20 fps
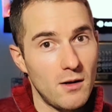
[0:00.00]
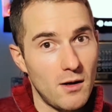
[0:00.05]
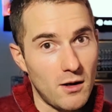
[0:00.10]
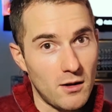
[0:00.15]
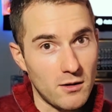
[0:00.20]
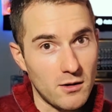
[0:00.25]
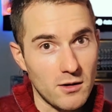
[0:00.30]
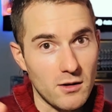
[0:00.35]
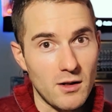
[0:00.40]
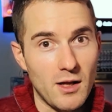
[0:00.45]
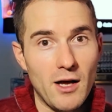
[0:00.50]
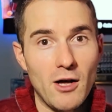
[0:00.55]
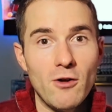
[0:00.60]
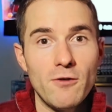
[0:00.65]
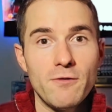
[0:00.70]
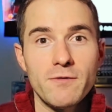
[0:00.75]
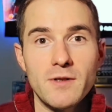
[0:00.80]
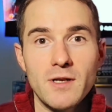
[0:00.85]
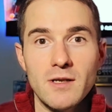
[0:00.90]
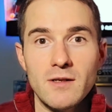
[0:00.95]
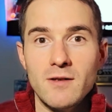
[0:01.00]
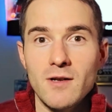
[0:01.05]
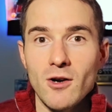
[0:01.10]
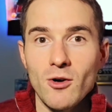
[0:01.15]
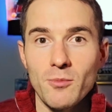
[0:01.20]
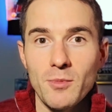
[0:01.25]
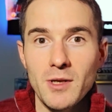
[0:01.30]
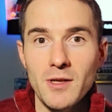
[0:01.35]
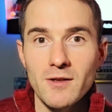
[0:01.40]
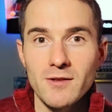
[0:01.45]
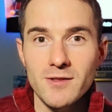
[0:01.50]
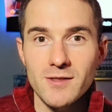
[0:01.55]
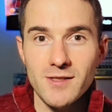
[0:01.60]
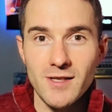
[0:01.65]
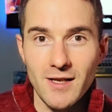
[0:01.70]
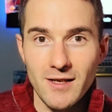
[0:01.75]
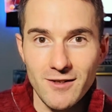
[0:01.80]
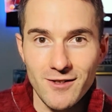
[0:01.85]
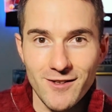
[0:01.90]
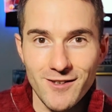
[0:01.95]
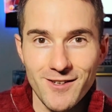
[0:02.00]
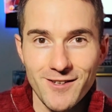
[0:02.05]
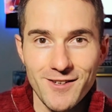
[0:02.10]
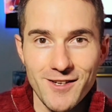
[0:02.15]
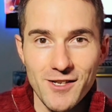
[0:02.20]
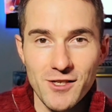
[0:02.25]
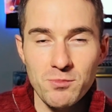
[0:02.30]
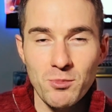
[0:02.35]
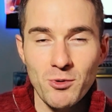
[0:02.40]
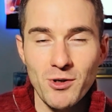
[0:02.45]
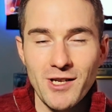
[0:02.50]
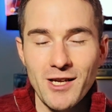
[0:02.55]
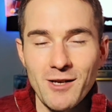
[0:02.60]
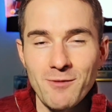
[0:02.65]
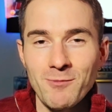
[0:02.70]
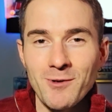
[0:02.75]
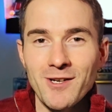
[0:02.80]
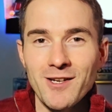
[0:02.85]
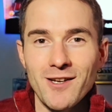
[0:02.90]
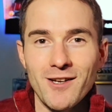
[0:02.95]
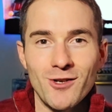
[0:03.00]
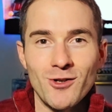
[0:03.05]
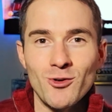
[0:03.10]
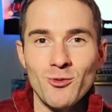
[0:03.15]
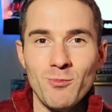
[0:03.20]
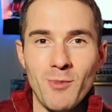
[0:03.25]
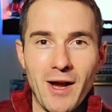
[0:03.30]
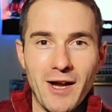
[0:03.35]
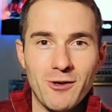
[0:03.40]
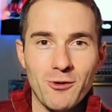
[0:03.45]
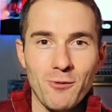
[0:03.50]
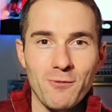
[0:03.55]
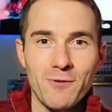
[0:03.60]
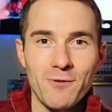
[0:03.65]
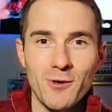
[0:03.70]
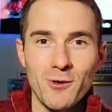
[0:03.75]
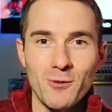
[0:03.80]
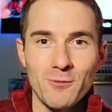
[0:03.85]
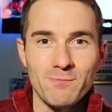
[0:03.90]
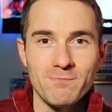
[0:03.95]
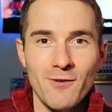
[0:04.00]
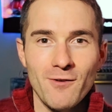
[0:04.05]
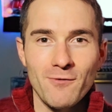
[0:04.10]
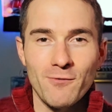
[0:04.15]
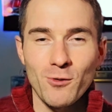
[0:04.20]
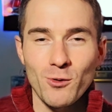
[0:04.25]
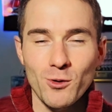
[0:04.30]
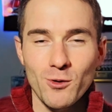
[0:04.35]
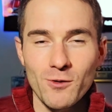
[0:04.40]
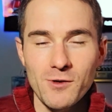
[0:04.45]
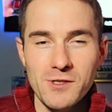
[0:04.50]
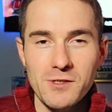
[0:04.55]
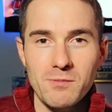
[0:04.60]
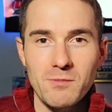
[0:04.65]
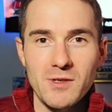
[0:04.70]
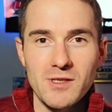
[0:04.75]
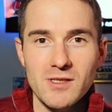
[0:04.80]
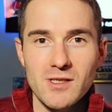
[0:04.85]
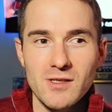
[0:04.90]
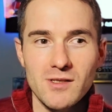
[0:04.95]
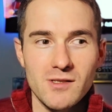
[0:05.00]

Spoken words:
A little elf did tell me that Santa is bringing me a new microphone for Christmas.